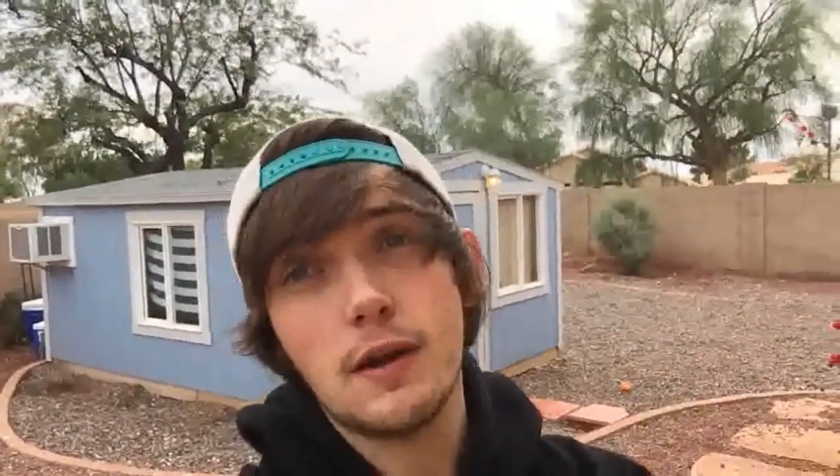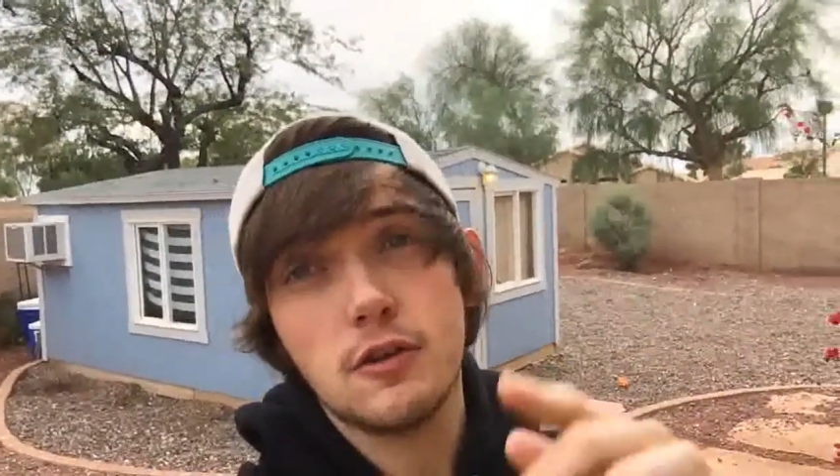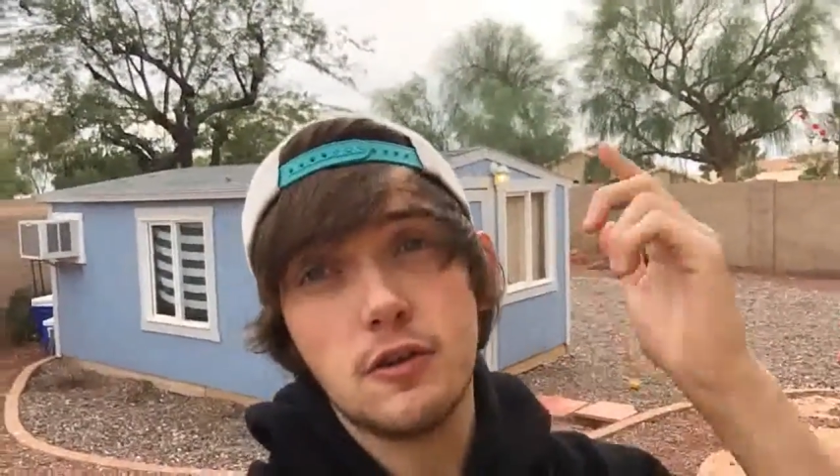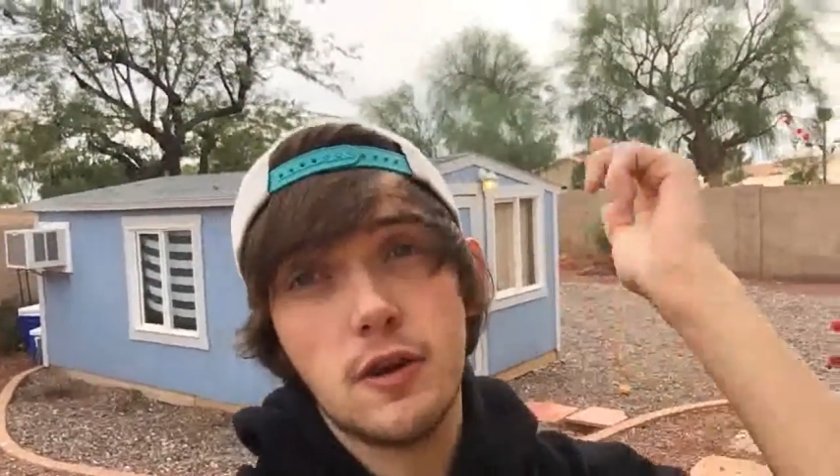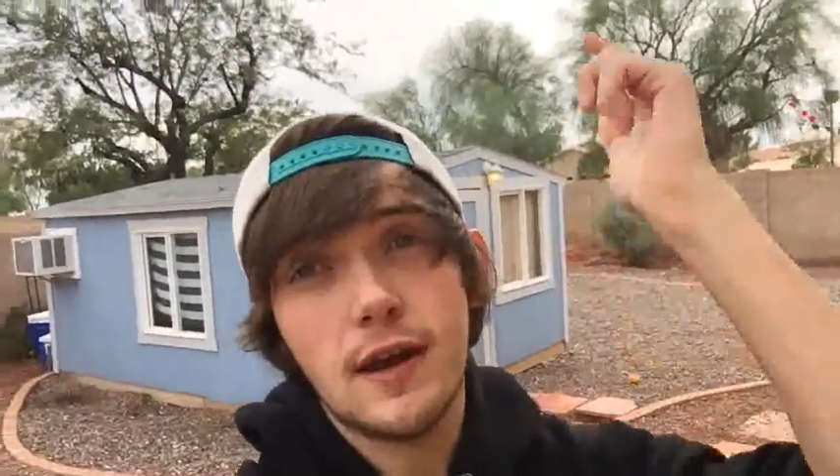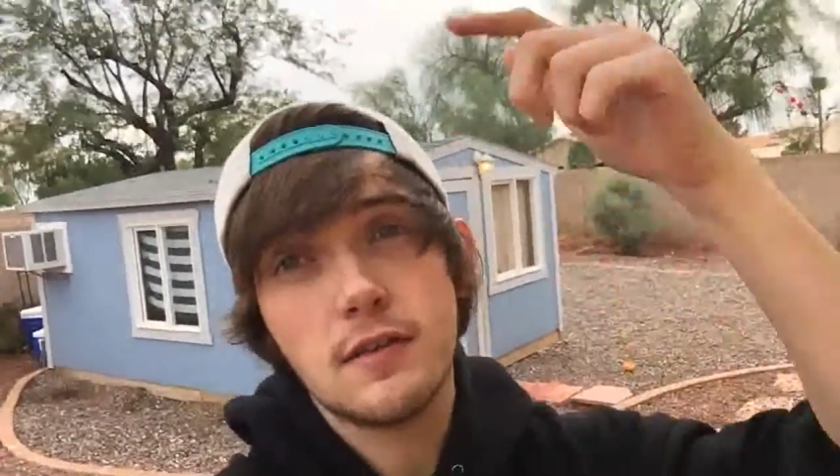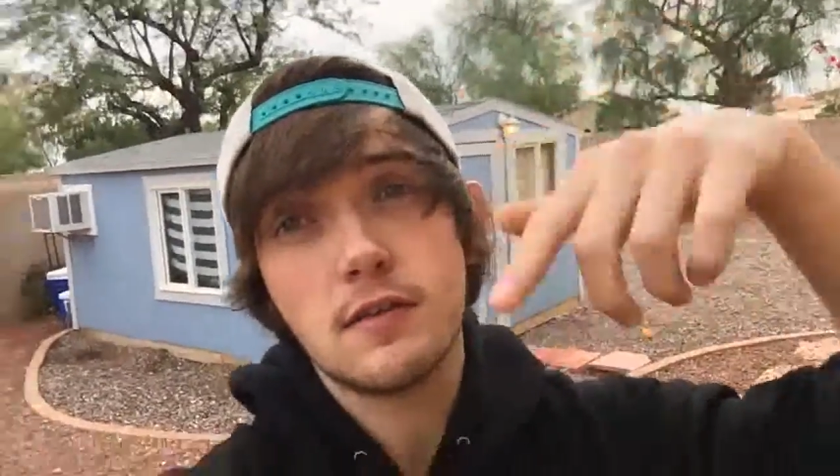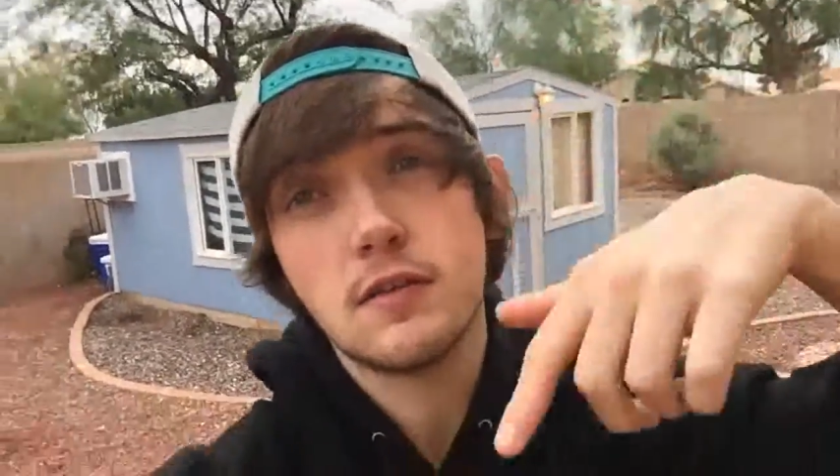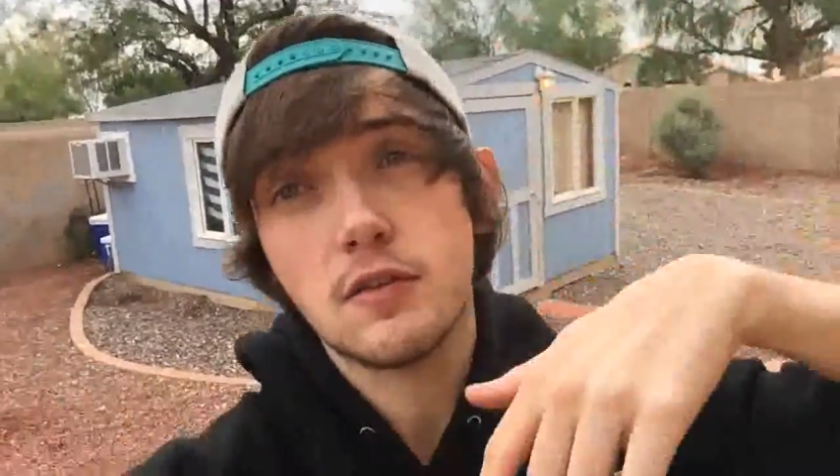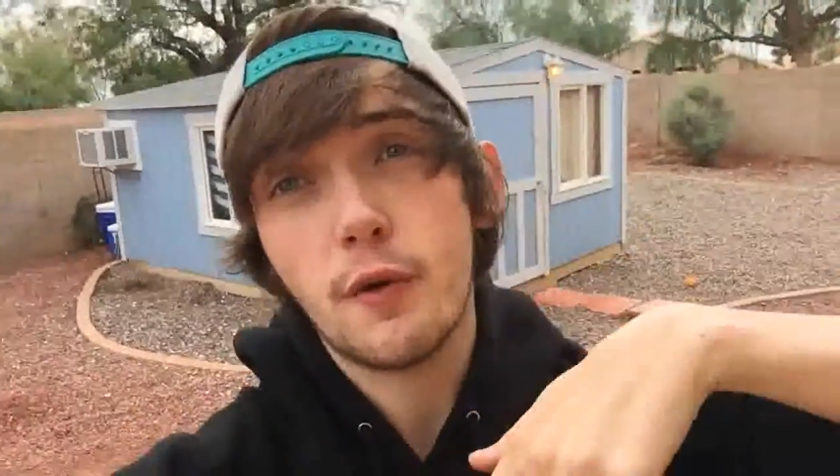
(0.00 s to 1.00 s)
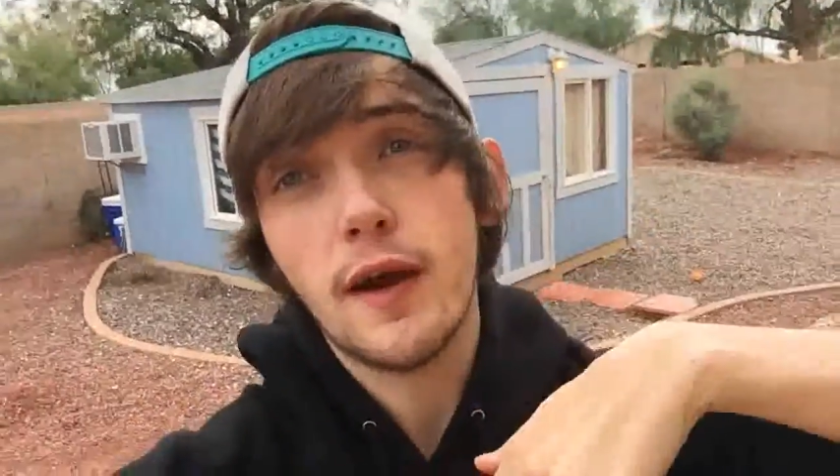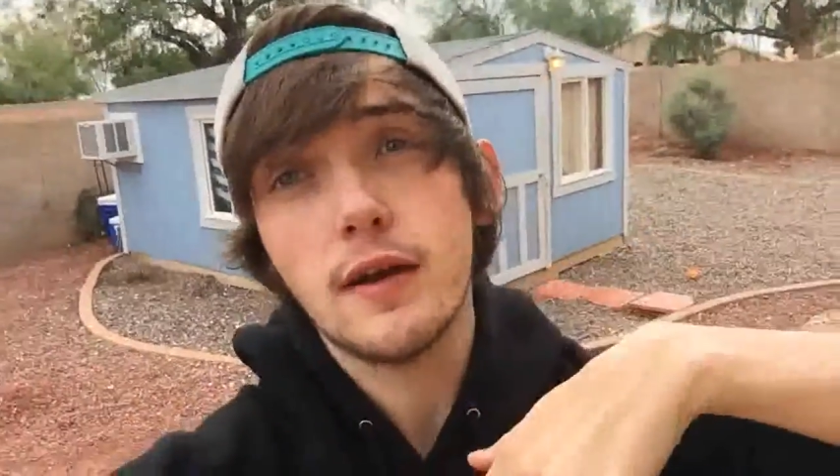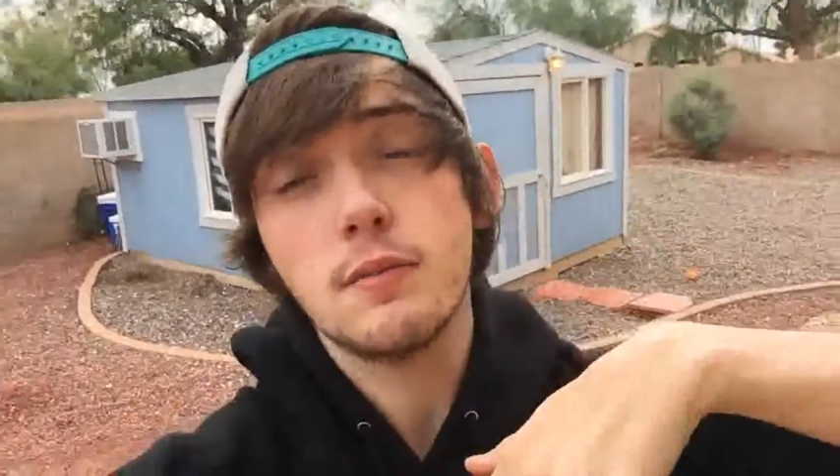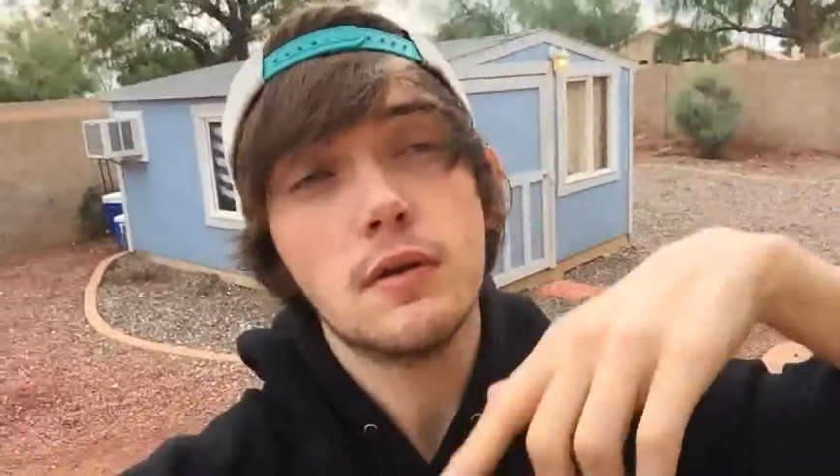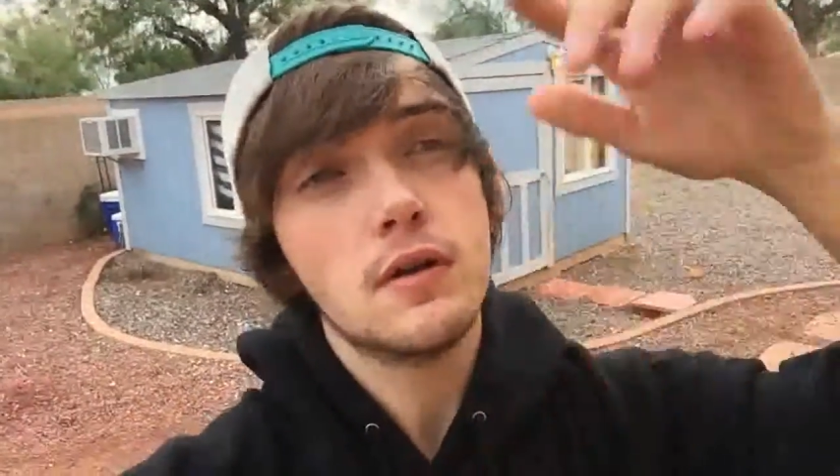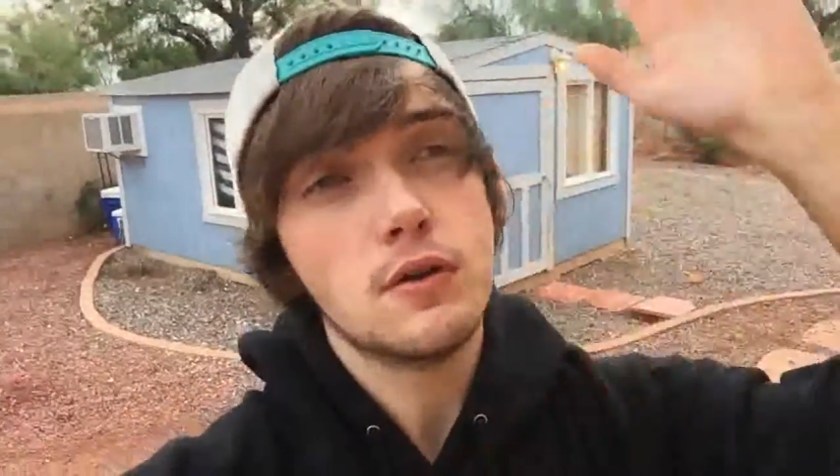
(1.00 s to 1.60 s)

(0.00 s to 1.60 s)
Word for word: make sure you guys subscribe.